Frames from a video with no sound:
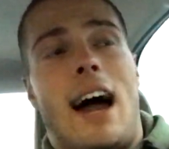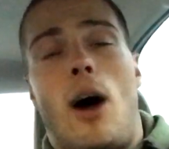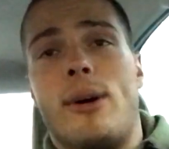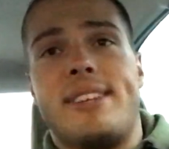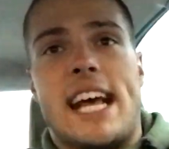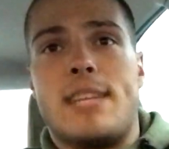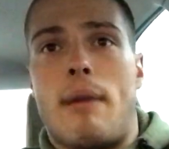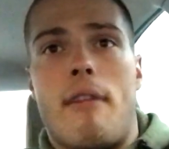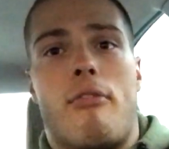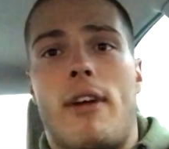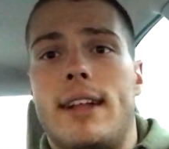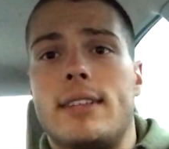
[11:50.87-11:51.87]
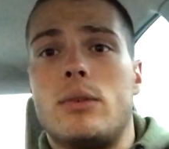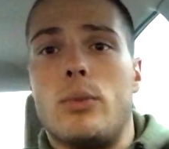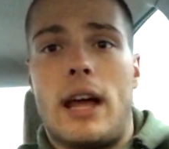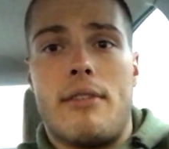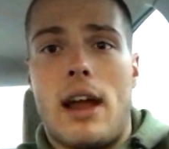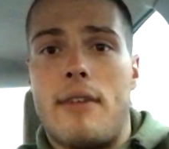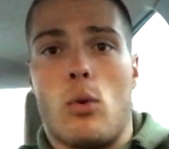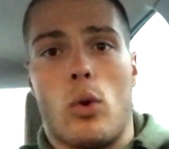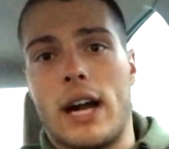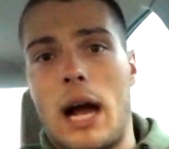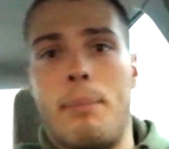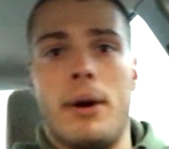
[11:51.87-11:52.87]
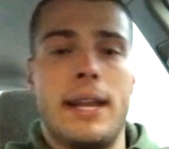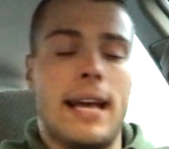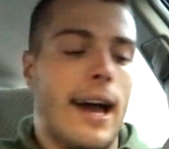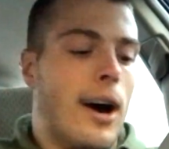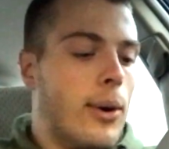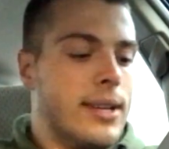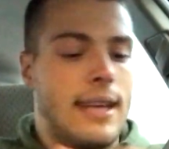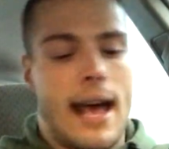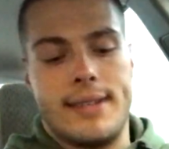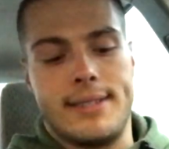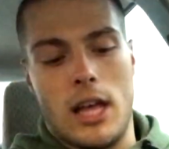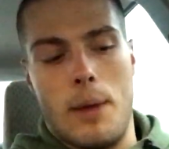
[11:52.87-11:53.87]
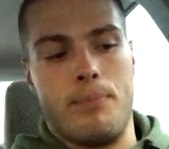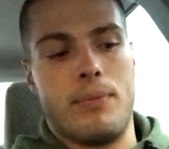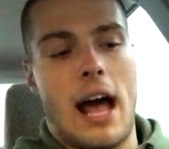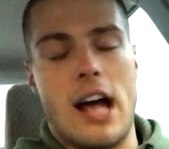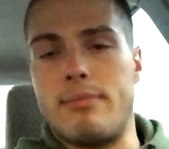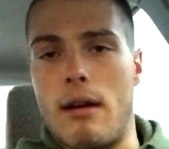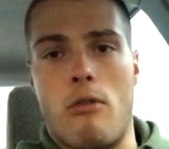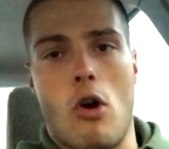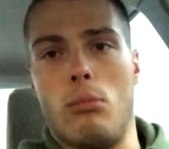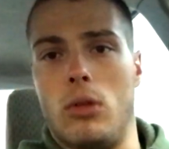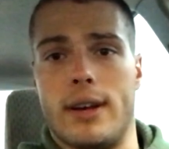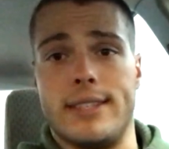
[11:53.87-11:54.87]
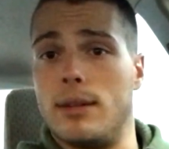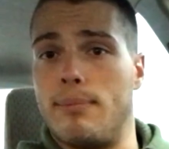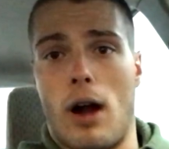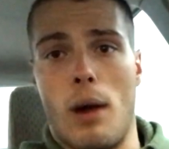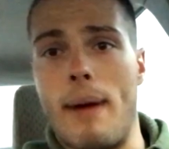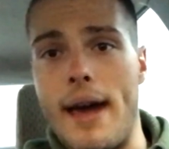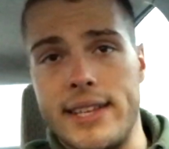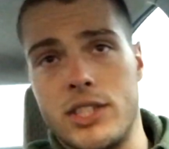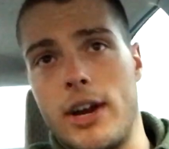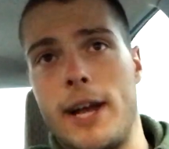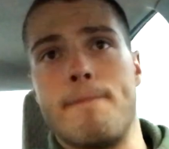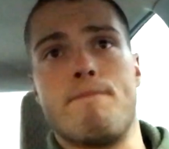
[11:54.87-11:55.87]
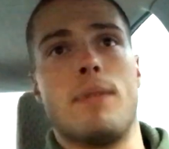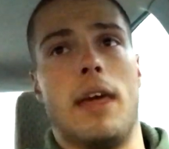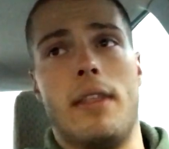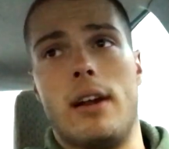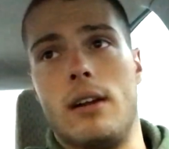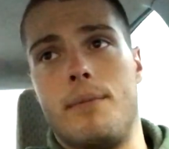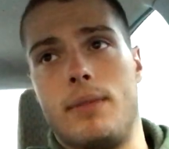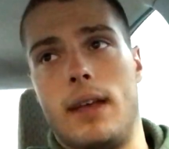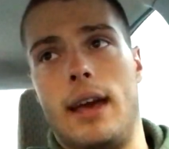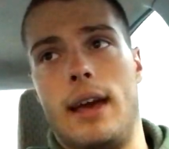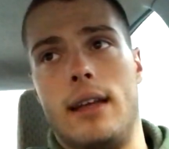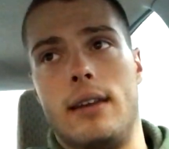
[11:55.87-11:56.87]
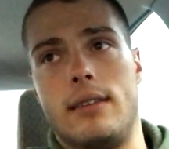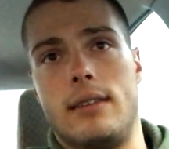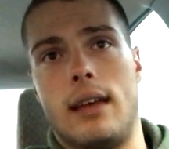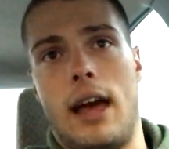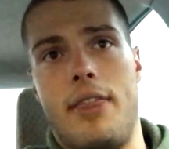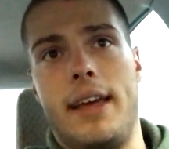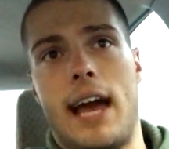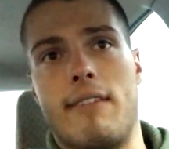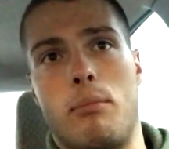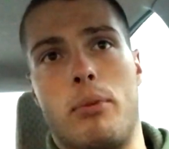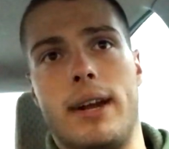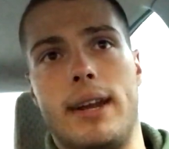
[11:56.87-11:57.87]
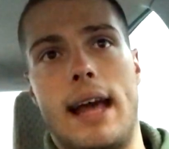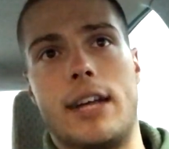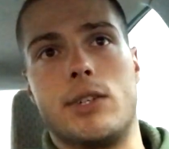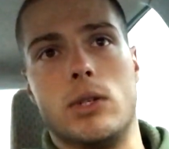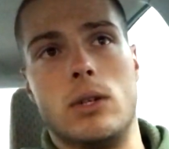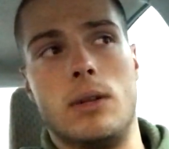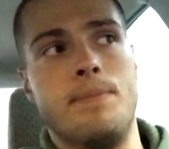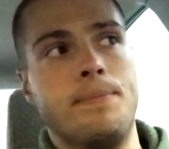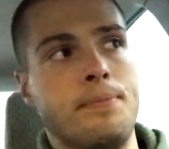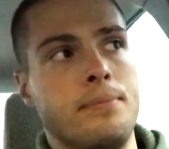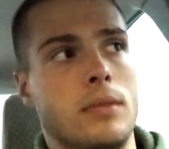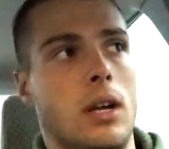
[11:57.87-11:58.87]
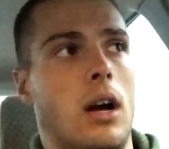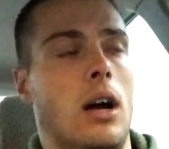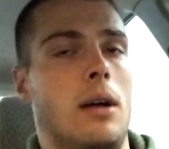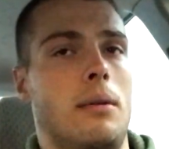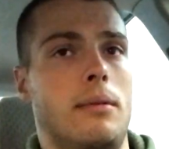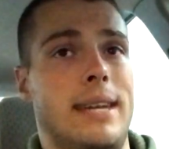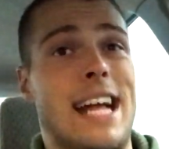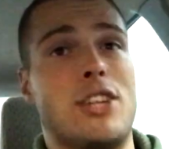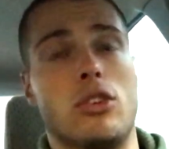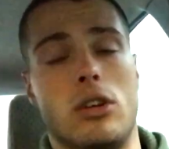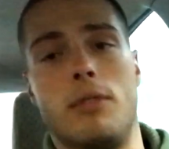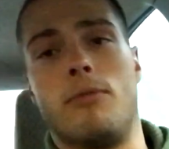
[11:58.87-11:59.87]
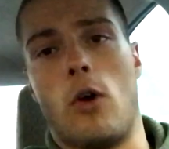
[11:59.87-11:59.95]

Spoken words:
I always ask my friends, whenever I have a workout buddy, I always ask them, how's my form look? Is the bar path straight? And I think I have a pretty natural good